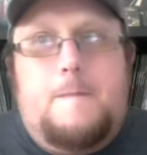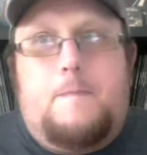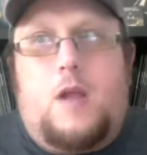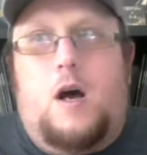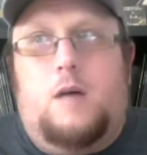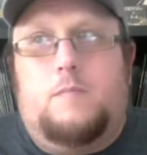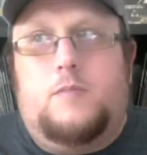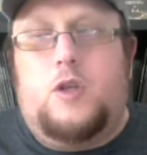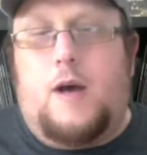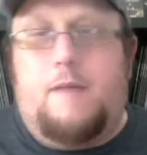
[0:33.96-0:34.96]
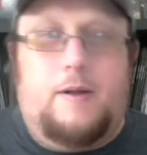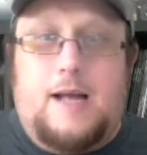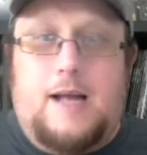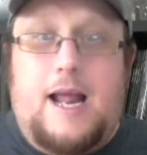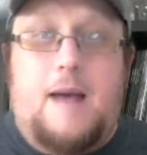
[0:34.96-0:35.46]
So I've been
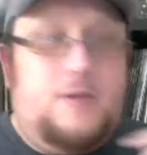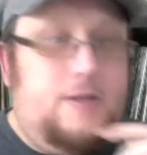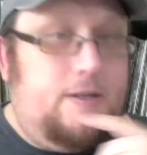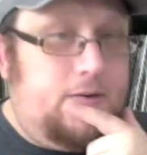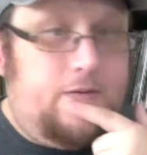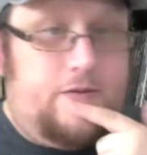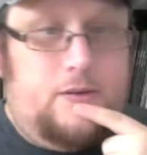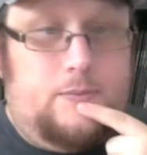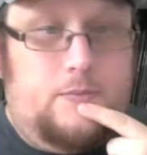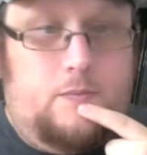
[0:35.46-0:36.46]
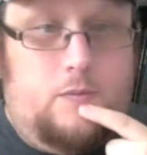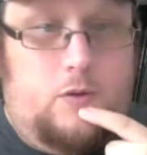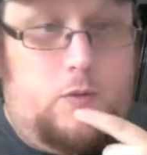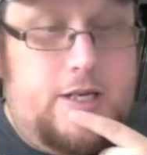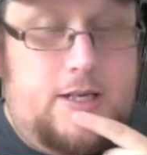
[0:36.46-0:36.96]
kind of absent from
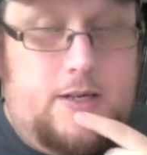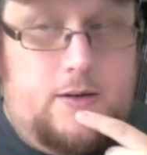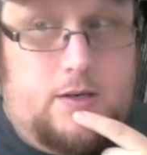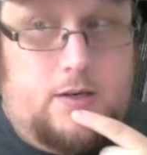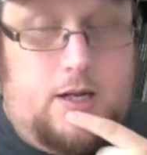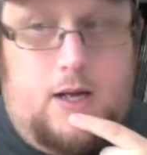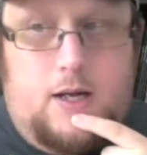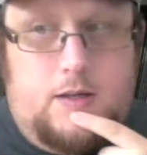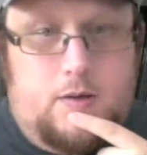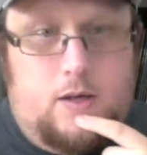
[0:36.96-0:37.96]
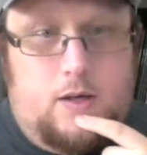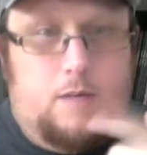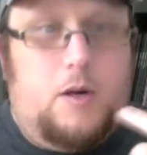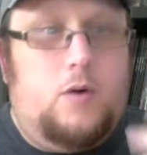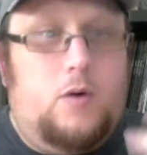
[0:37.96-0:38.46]
the recent
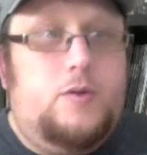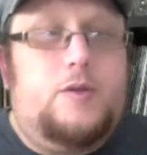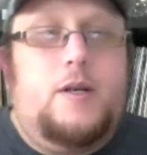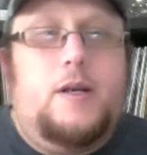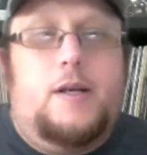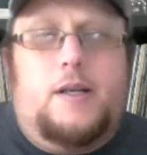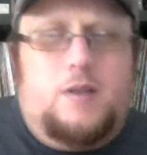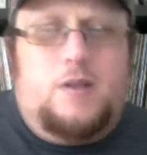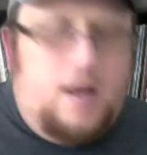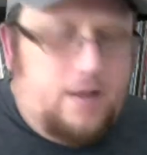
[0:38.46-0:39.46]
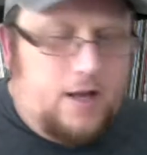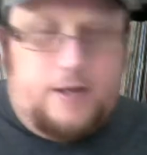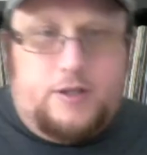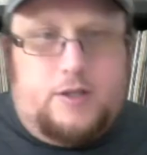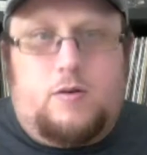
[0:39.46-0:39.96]
posts, so I thought
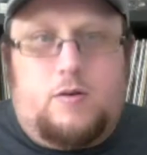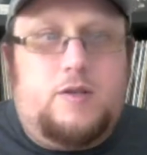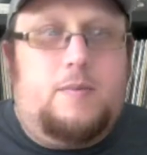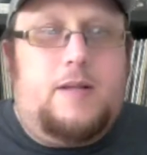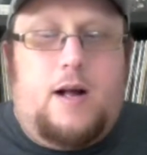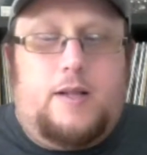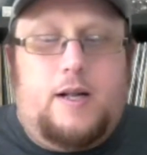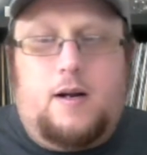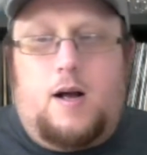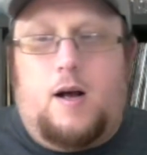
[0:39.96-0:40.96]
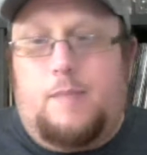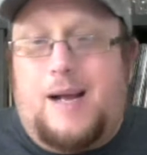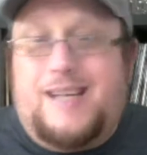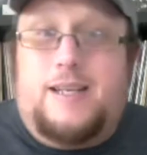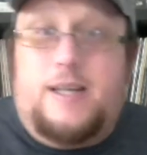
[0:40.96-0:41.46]
I'd just throw something out there. I
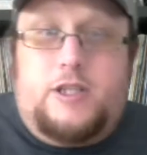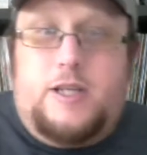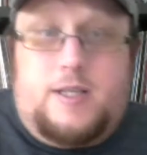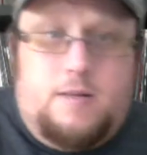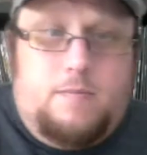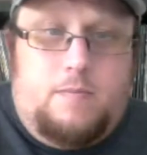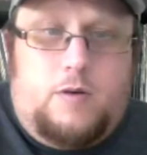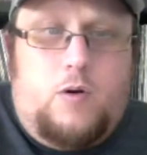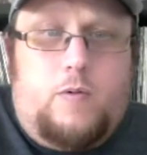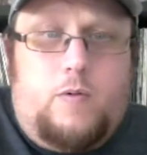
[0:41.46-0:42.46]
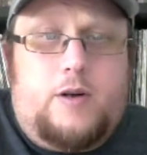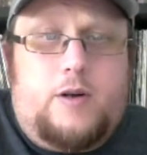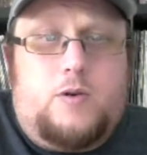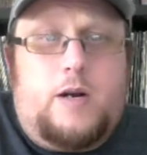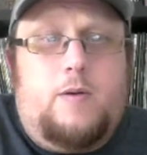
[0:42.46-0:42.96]
didn't get a chance to go to Record
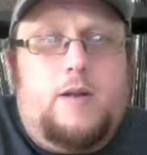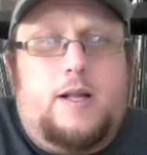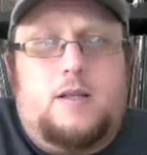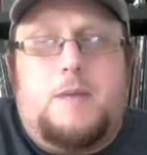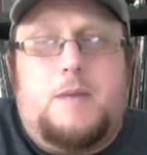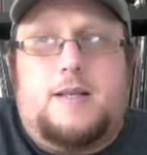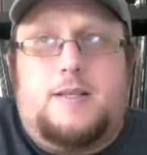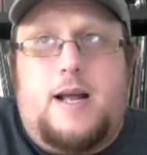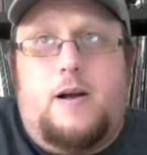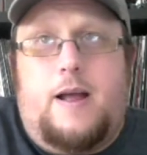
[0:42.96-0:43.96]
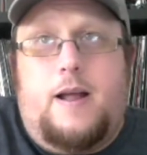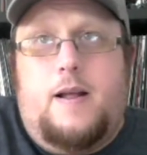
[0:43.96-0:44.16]
Store Day with Nick this past Saturday.